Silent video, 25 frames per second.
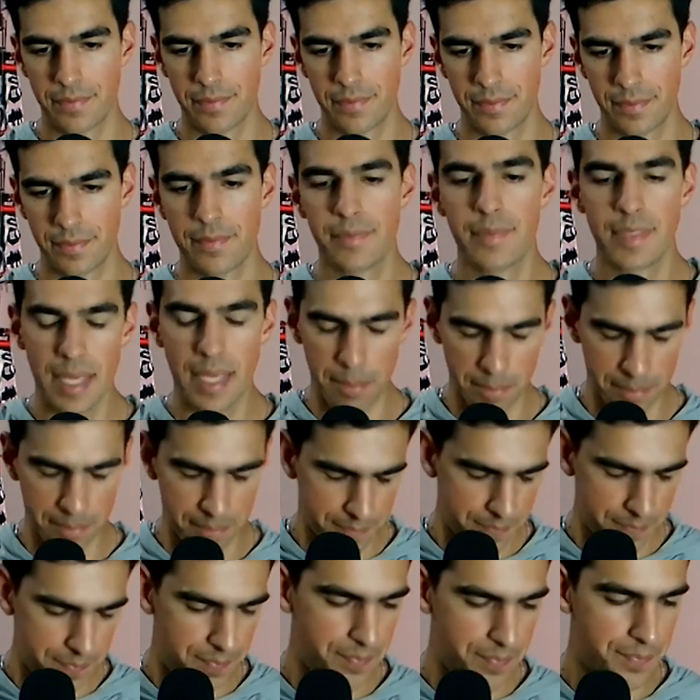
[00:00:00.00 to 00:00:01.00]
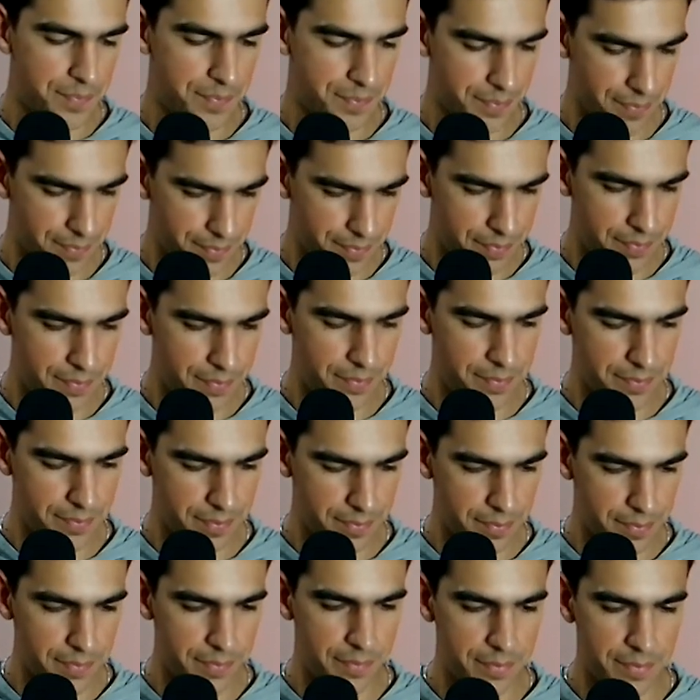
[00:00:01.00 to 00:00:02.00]

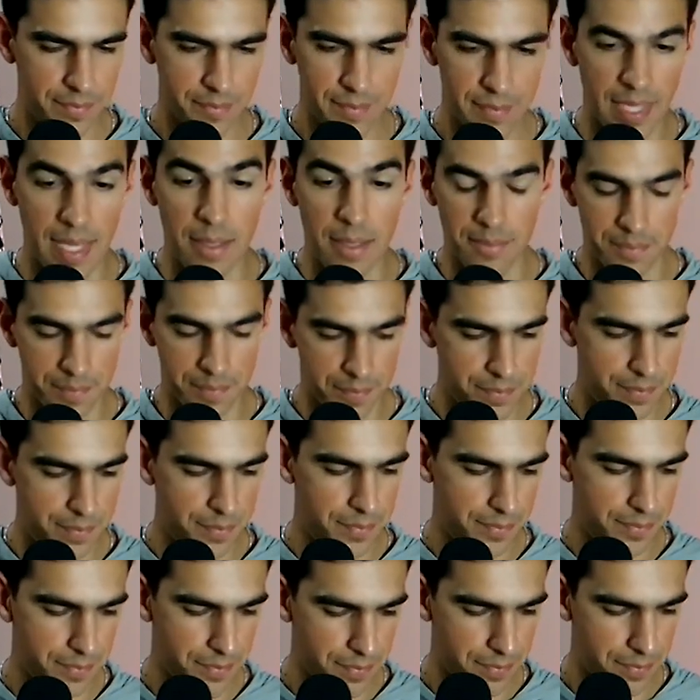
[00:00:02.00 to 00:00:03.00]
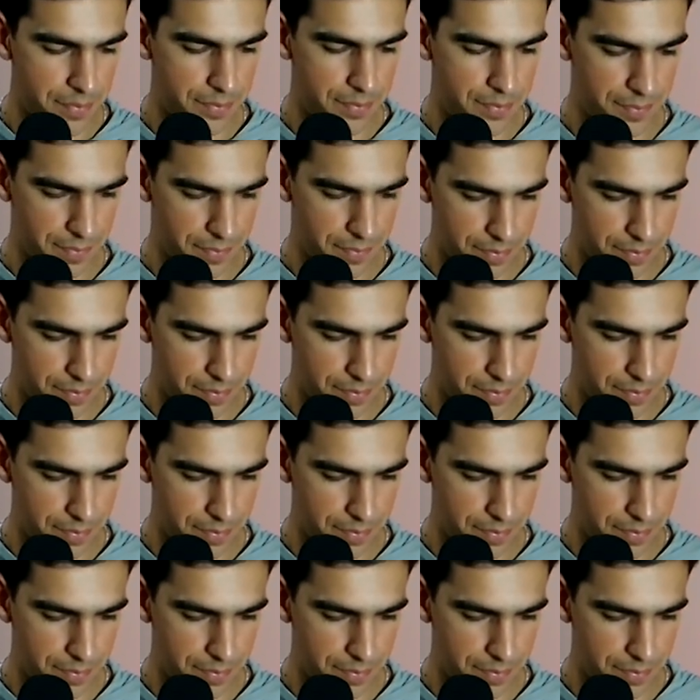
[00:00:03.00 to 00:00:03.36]
This person isn't speaking.